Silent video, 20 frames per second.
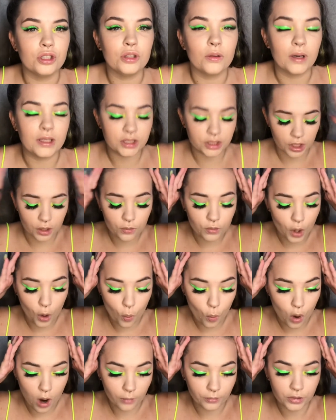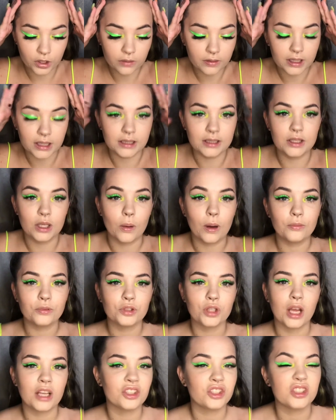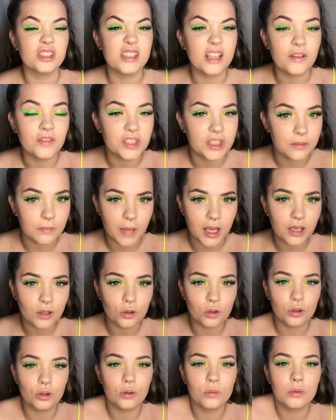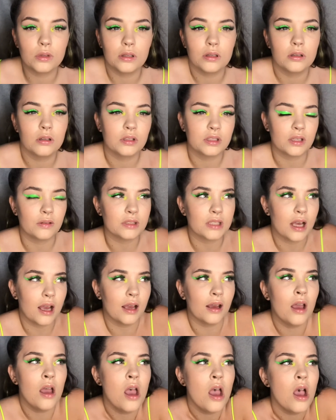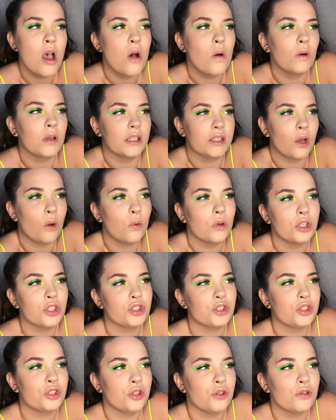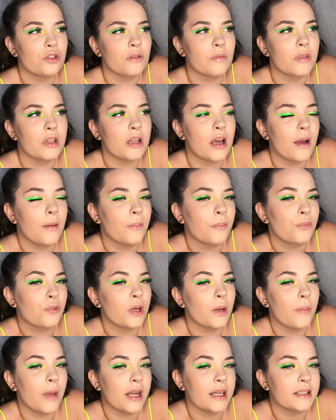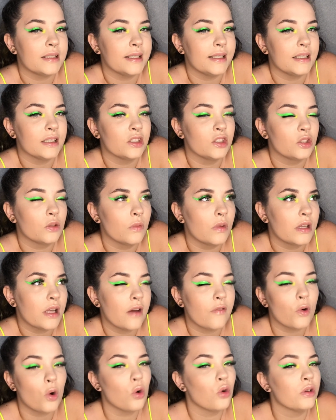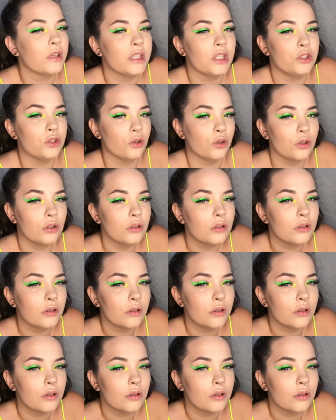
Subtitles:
I don't know what I'm doing. So I just never did makeup because I was like, well, I don't want to just do something like pretty basic and something that I've already done.